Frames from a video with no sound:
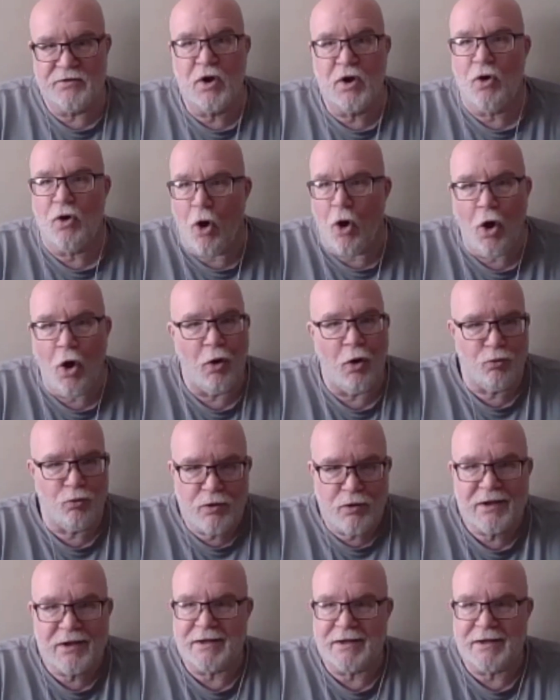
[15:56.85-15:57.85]
they're all
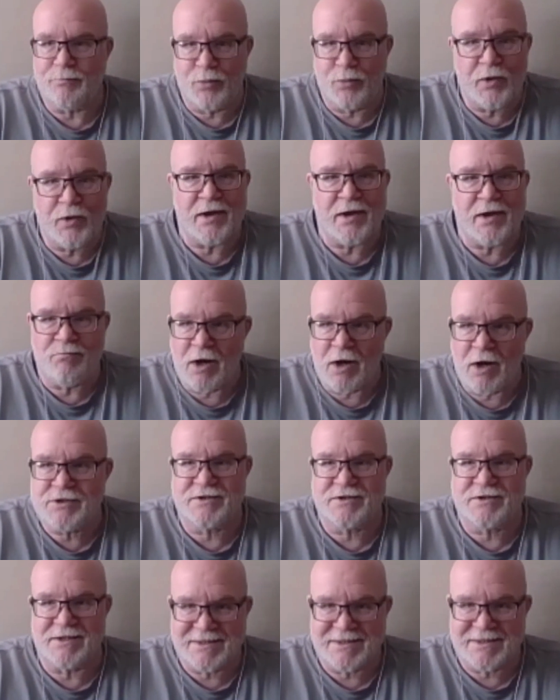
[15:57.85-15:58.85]
really pretty
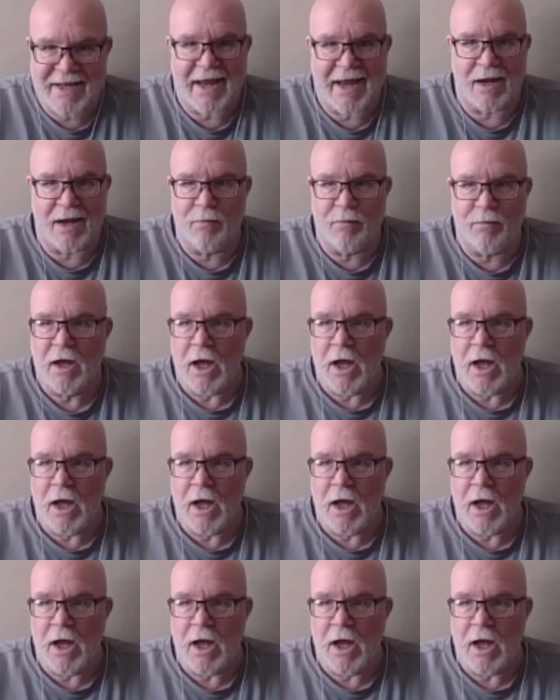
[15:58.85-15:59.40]
much the same.